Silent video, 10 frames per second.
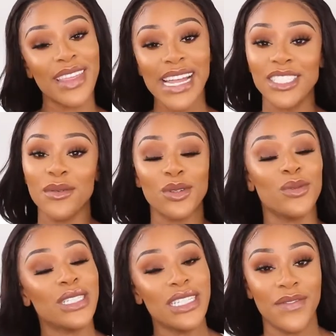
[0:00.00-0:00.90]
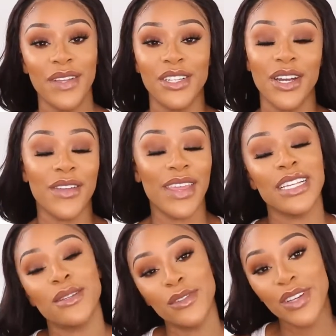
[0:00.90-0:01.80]
Thank you so much for watching this video.
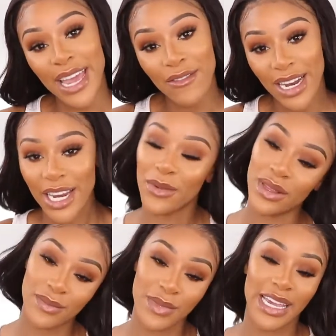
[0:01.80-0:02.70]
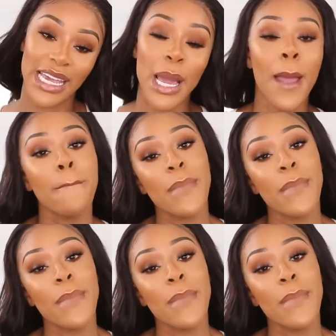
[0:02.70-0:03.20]
Thank you so much for getting ready with me.